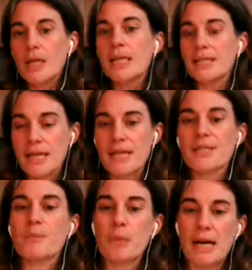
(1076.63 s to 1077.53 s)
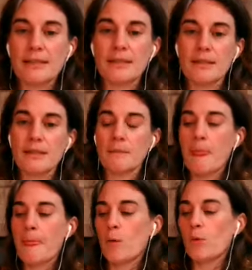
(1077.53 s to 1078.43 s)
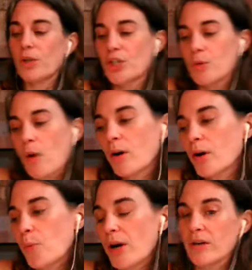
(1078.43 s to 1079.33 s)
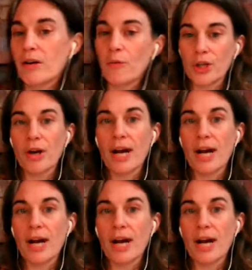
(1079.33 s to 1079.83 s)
It takes practice. Once you are aware of what you're